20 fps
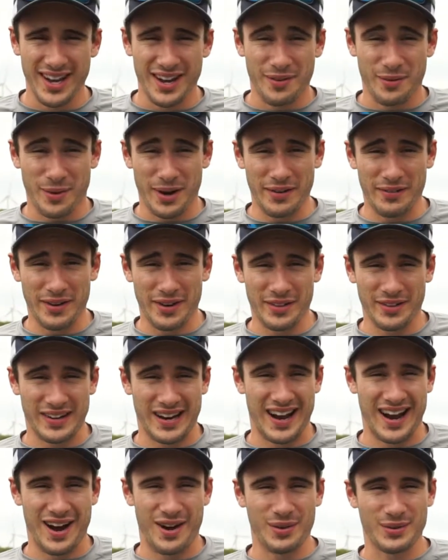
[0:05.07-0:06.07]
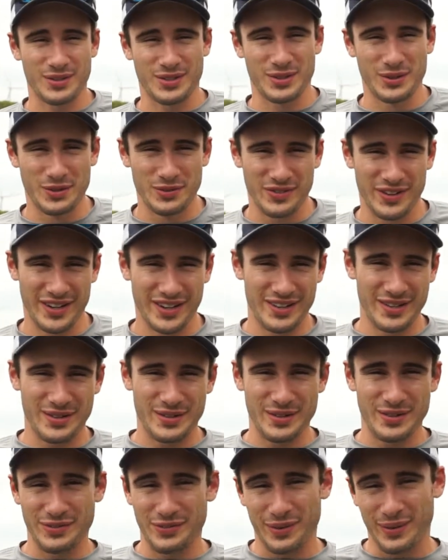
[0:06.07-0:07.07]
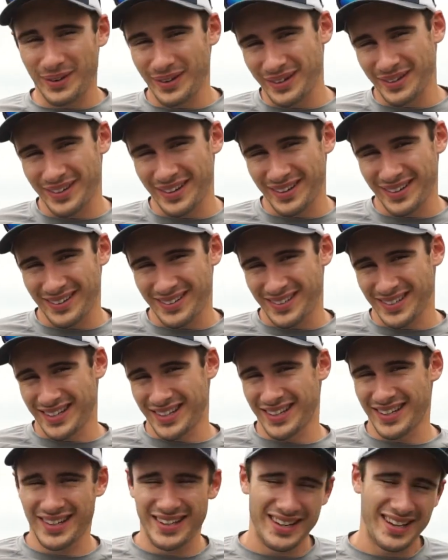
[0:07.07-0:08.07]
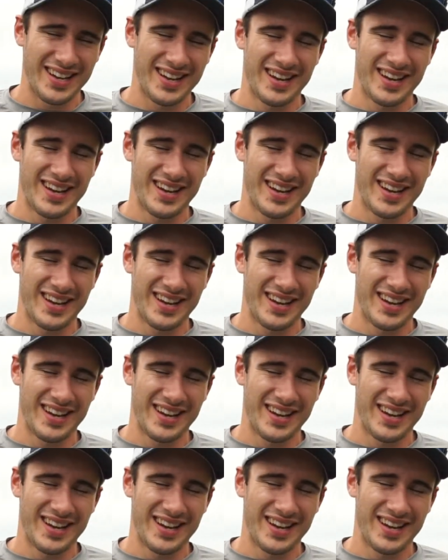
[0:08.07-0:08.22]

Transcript: We're having another how-to video for you here today.